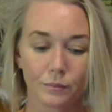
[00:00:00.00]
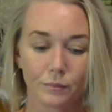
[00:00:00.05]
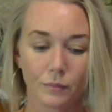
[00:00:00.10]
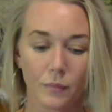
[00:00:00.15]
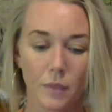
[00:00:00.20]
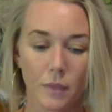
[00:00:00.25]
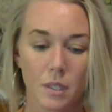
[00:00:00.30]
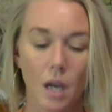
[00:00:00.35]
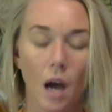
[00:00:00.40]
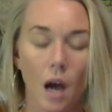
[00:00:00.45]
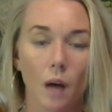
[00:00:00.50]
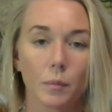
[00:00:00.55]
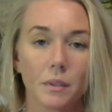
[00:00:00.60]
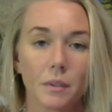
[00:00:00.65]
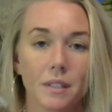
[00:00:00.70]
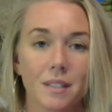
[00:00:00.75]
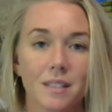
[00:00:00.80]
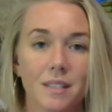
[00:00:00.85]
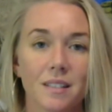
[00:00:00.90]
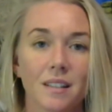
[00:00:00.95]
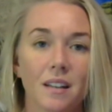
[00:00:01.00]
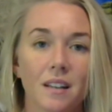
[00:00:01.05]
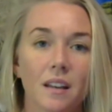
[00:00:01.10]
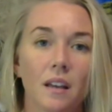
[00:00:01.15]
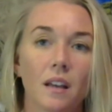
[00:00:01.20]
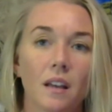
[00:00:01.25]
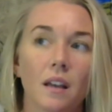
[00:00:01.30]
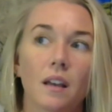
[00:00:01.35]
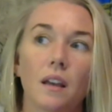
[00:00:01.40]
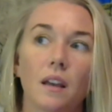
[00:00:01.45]
tablas,
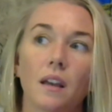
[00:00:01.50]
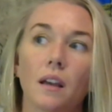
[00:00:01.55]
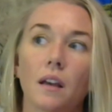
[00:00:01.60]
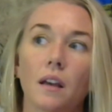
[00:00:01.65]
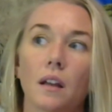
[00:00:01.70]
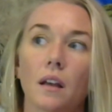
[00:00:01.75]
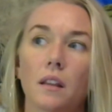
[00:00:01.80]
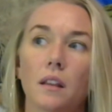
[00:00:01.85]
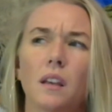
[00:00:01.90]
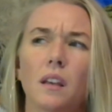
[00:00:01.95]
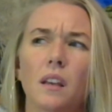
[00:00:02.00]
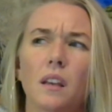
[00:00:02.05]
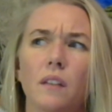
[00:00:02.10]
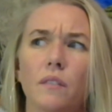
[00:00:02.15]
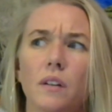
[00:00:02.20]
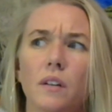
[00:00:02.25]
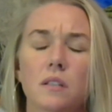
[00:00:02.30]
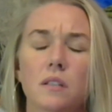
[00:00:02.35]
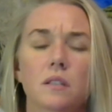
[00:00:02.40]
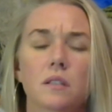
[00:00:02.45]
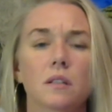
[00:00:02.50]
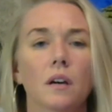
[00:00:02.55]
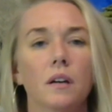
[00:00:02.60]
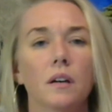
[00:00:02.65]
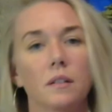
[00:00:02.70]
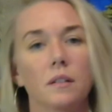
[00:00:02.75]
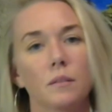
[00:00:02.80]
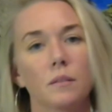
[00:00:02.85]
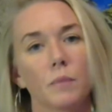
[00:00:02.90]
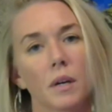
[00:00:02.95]
and I think even his
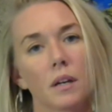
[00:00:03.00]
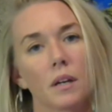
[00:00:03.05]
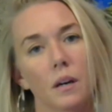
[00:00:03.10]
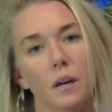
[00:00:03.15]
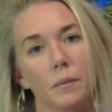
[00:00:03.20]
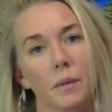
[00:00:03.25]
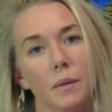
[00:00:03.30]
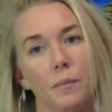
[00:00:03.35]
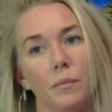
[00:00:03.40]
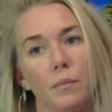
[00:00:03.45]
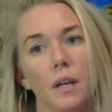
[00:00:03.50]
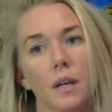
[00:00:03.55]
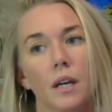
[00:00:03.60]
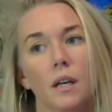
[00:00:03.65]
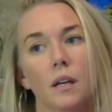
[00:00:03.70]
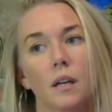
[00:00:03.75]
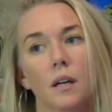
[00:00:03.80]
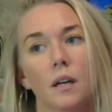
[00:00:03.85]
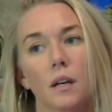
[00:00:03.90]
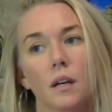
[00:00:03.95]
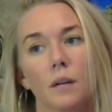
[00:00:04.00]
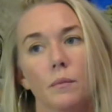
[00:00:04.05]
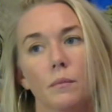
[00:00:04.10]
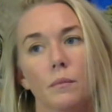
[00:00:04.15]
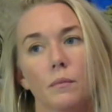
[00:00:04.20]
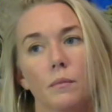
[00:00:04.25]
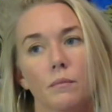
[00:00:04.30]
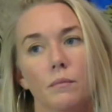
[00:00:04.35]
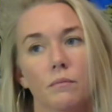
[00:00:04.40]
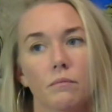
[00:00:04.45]
son might come and play
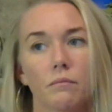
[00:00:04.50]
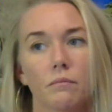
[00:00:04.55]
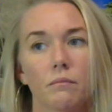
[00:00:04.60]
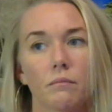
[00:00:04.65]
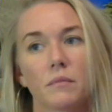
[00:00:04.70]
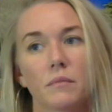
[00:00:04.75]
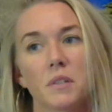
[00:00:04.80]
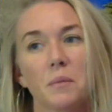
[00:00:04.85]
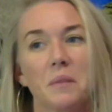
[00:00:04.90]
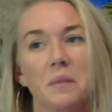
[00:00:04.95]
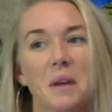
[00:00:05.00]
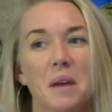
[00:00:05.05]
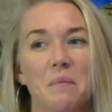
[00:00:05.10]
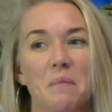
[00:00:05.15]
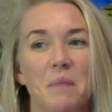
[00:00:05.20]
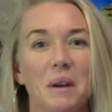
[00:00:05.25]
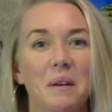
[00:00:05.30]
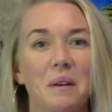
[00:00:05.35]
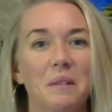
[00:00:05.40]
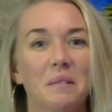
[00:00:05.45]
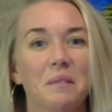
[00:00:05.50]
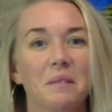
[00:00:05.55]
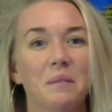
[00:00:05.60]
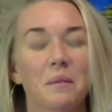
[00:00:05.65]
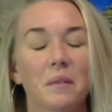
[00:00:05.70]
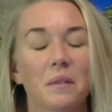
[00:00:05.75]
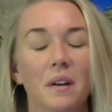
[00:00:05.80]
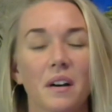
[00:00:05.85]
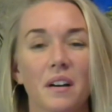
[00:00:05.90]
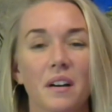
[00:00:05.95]
some of the handpan
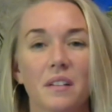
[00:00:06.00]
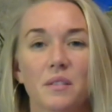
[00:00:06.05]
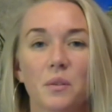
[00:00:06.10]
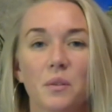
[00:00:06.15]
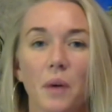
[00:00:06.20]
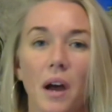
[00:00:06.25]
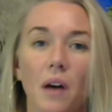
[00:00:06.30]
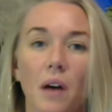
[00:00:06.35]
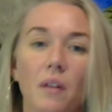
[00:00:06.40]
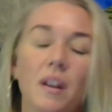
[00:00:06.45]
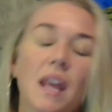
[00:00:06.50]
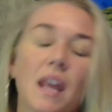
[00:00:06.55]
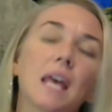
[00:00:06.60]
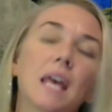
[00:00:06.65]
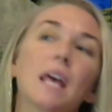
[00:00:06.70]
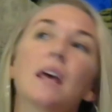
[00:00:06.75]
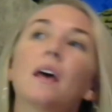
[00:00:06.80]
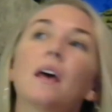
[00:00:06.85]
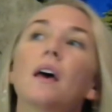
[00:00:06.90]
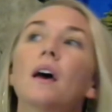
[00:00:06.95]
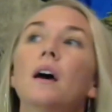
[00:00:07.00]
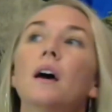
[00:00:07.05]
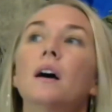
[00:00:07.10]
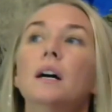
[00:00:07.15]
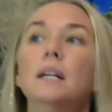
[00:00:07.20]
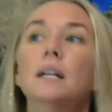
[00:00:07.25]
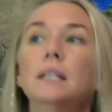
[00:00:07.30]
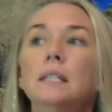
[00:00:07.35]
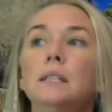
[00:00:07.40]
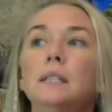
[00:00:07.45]
throughout.
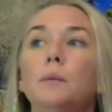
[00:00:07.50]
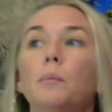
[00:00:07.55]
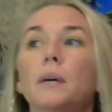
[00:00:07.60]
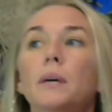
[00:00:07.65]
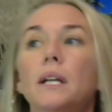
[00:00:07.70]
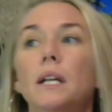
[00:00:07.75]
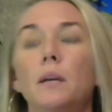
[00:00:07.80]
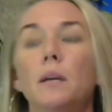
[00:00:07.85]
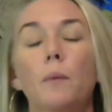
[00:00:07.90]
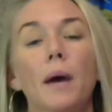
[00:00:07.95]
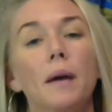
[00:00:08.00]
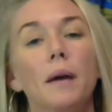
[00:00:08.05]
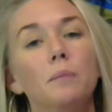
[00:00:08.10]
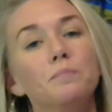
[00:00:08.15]
But anyway,